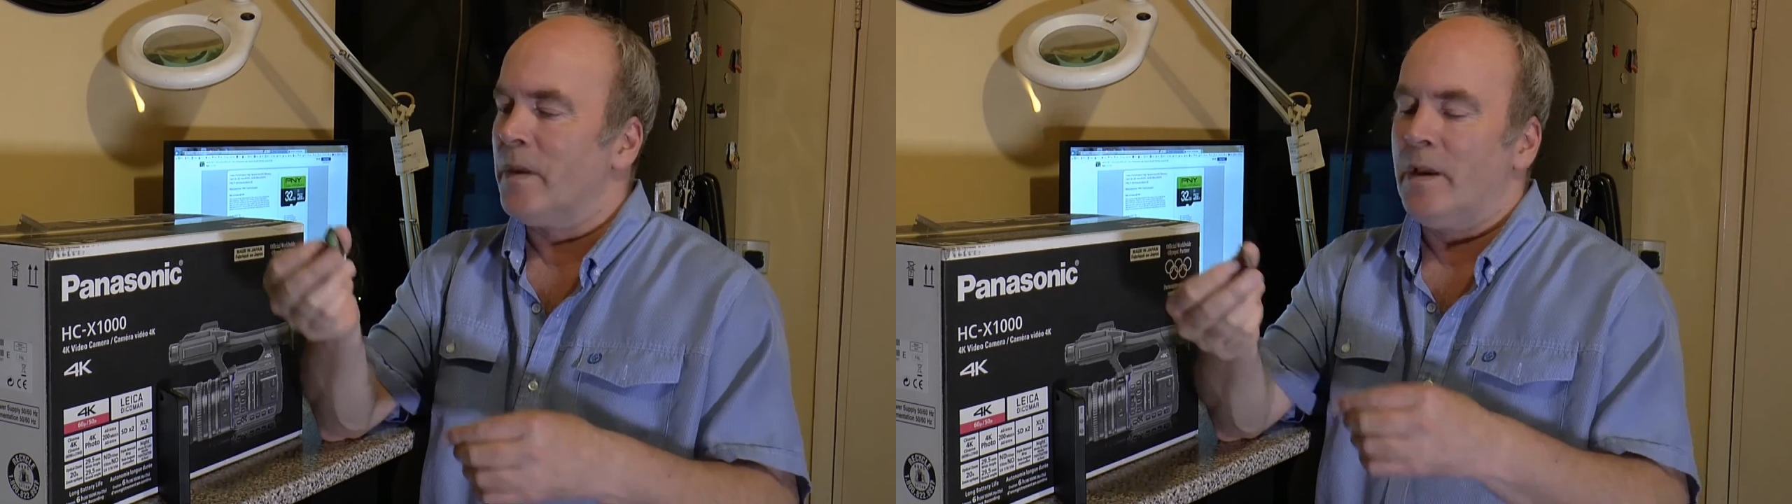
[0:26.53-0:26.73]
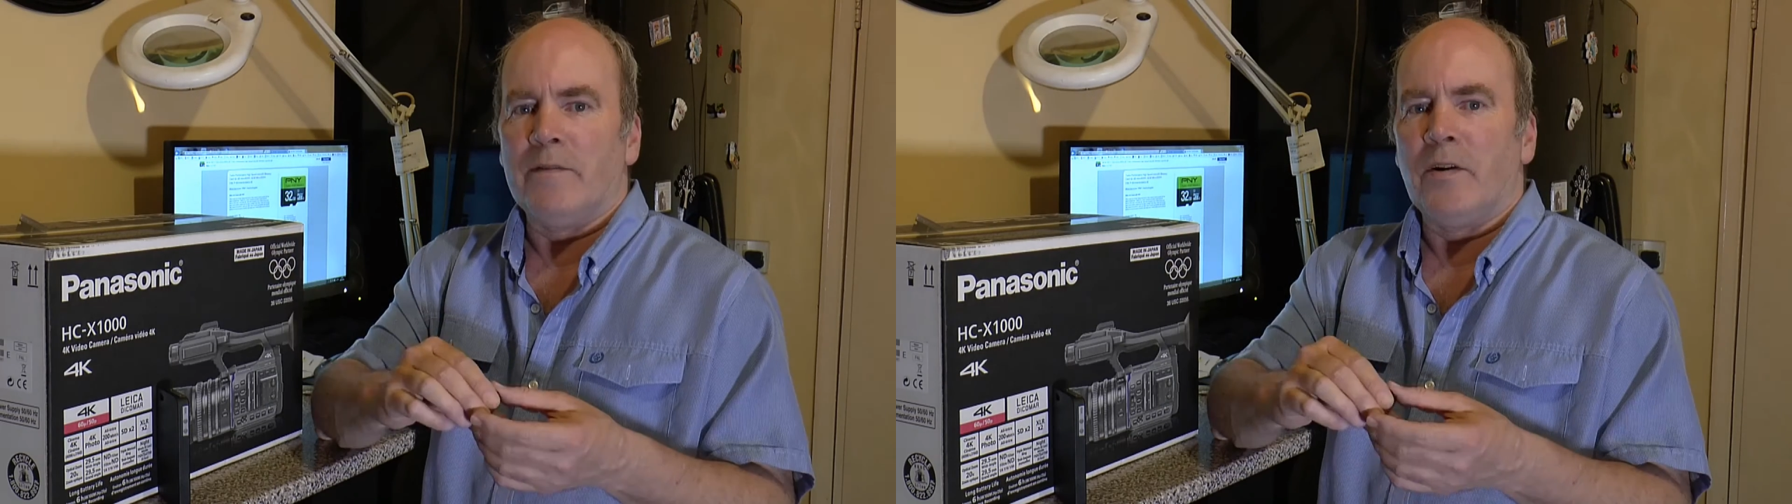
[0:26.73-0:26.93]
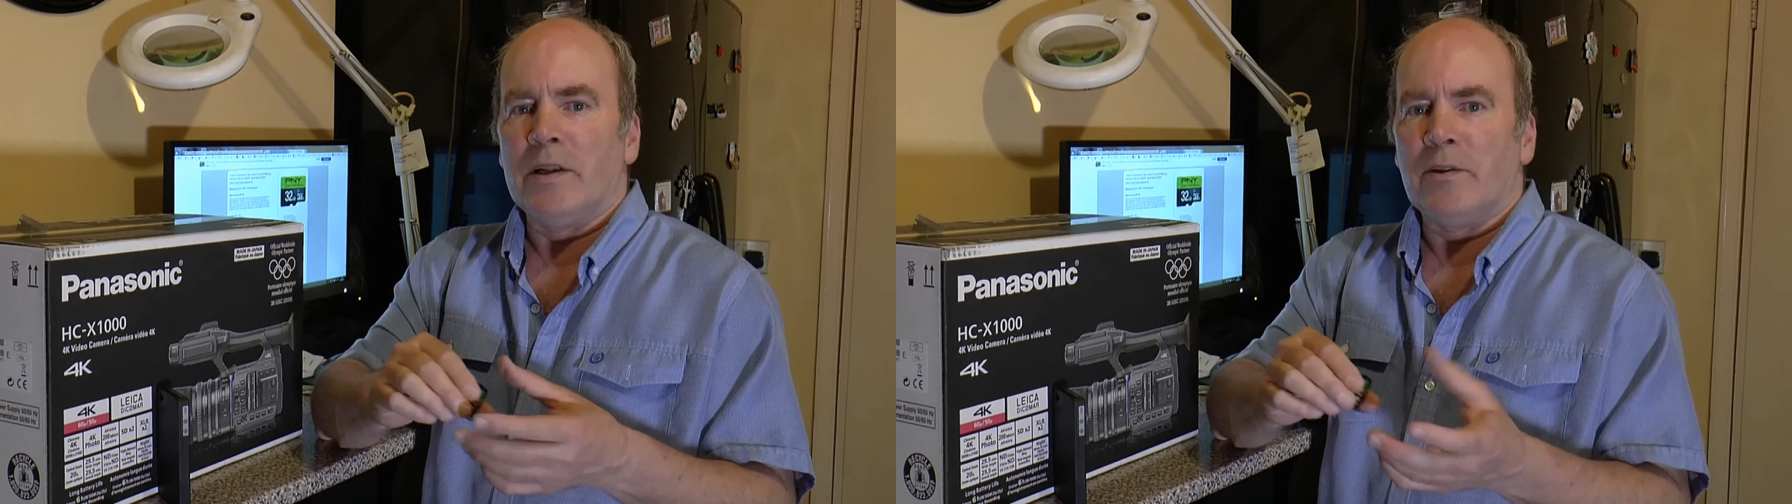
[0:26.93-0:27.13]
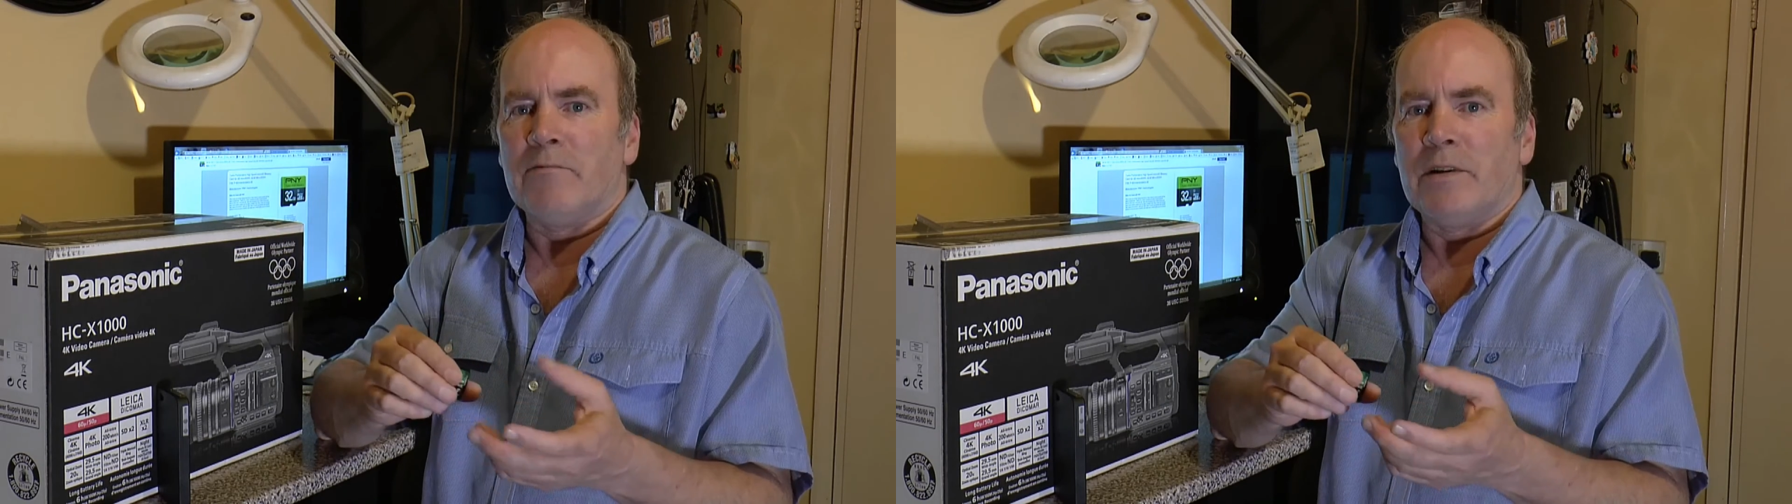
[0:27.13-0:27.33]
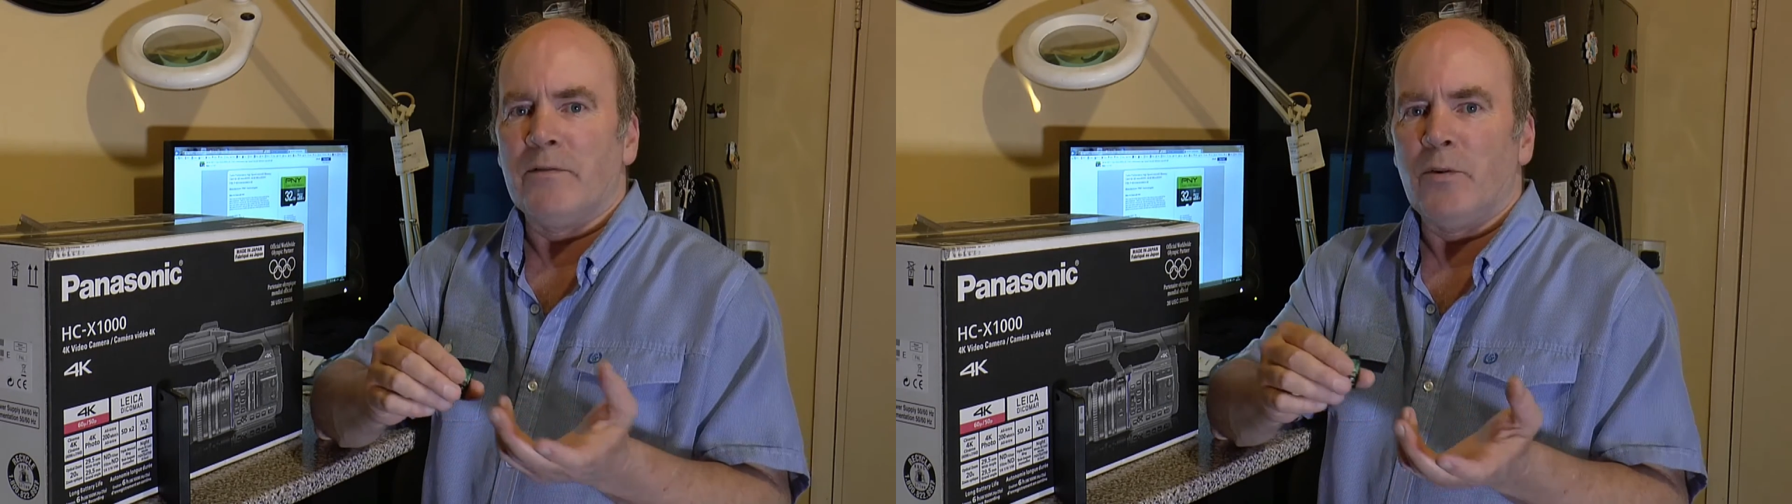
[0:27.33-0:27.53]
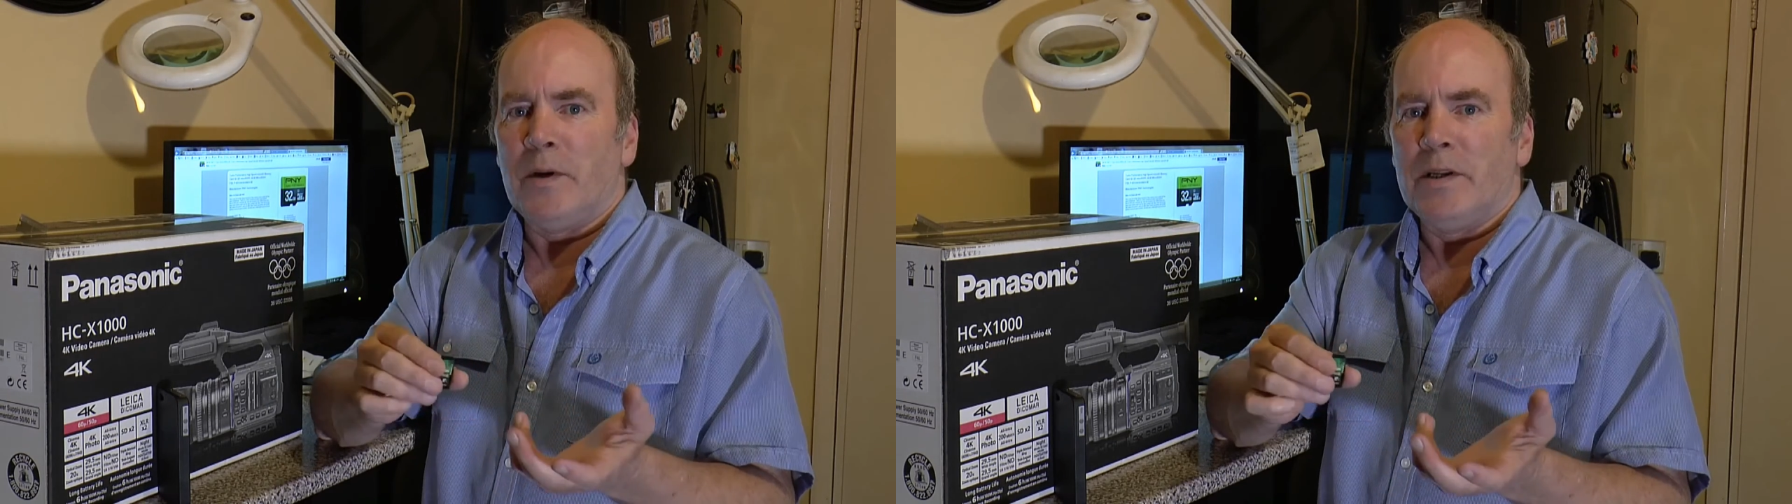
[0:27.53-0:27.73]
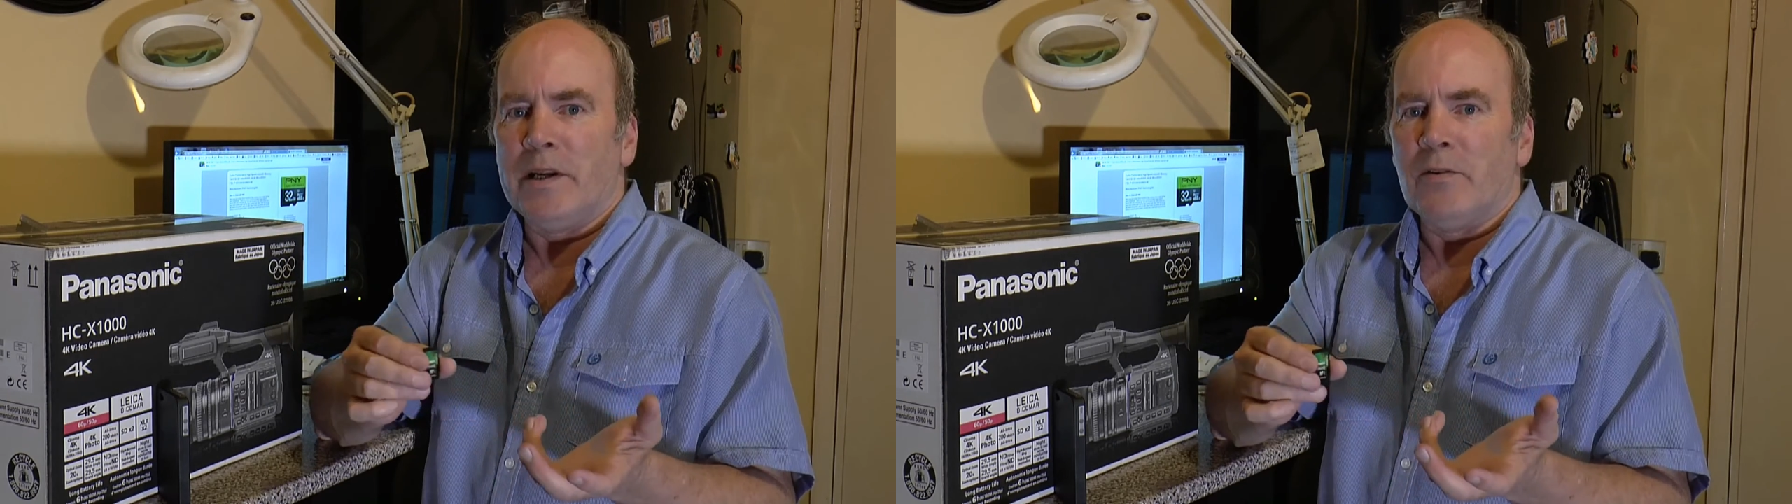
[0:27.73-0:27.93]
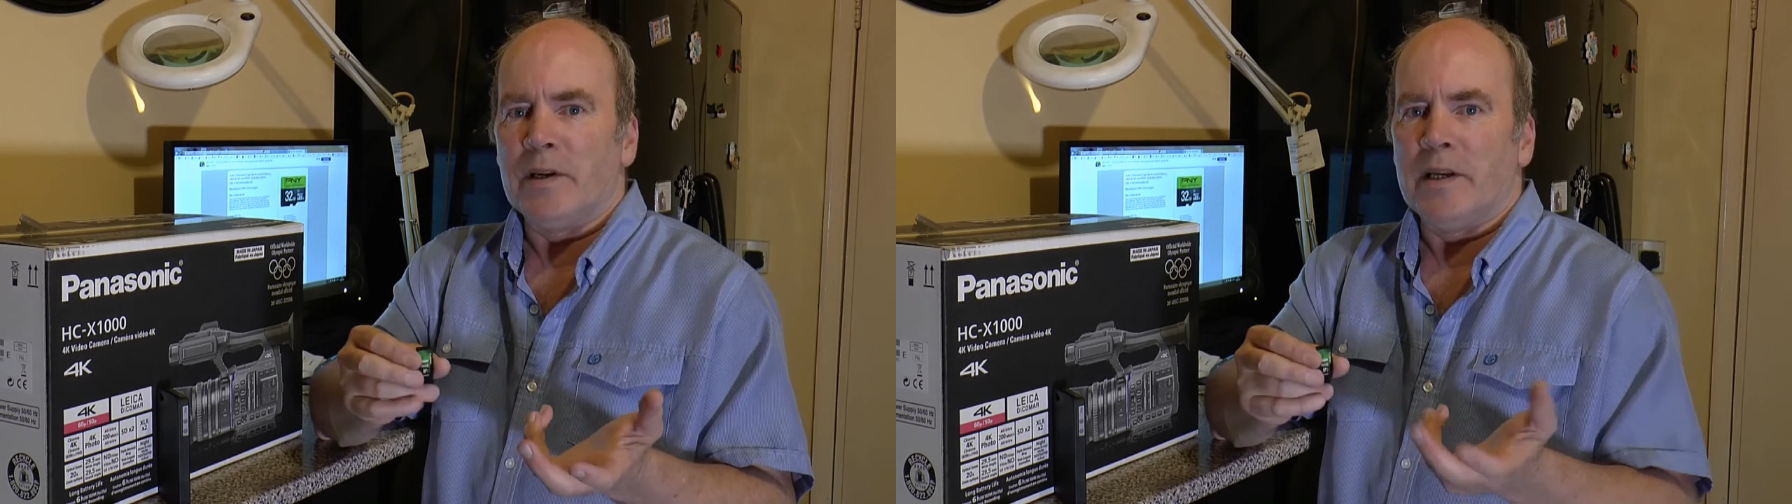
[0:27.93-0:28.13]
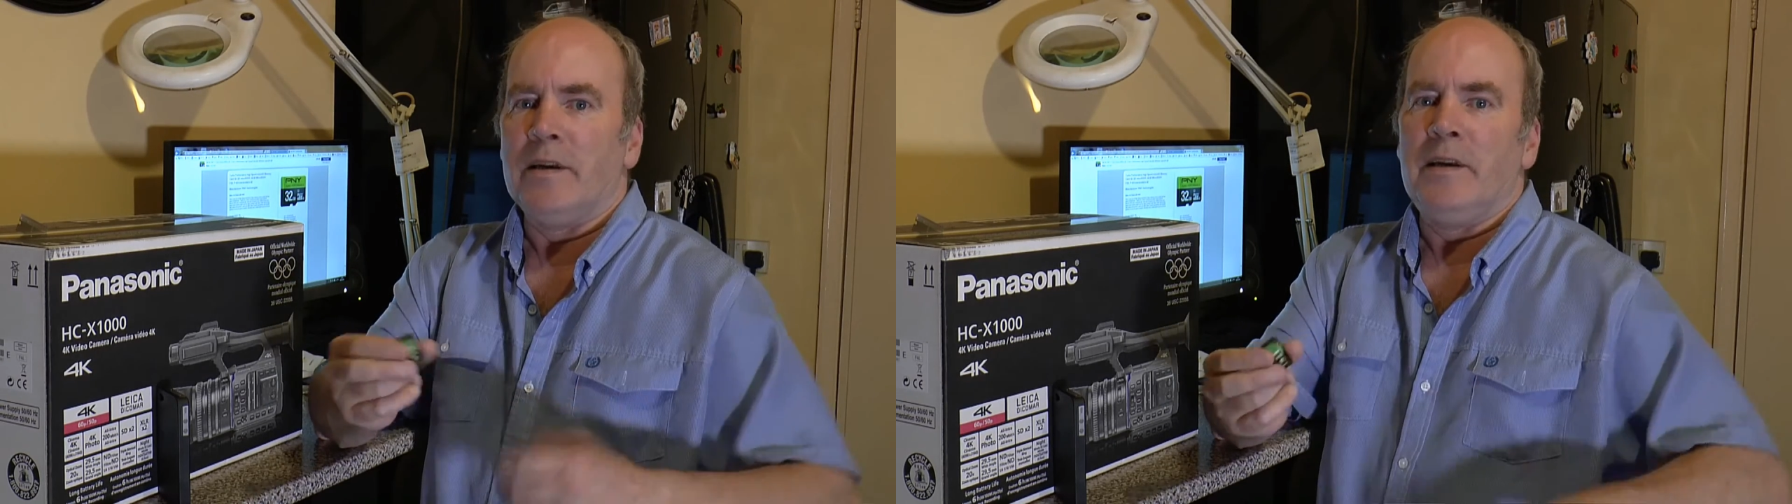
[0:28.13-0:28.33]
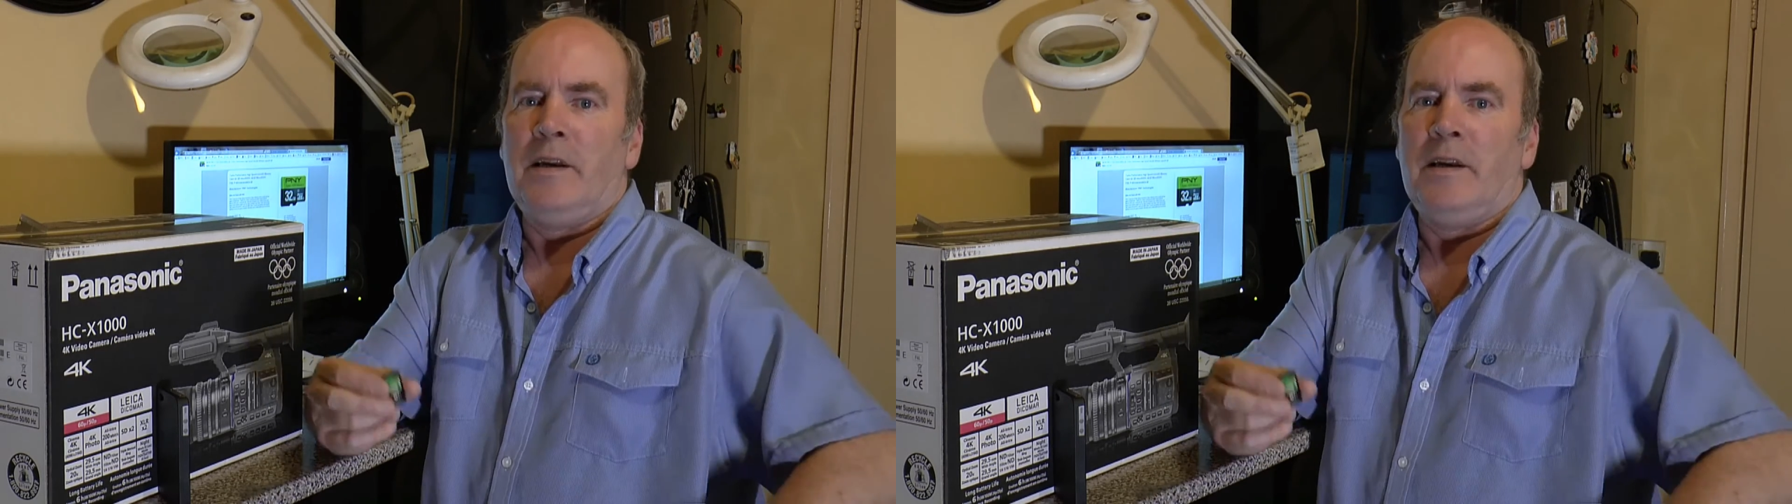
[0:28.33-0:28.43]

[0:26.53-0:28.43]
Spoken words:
I finally got rid of all my Nikon gear.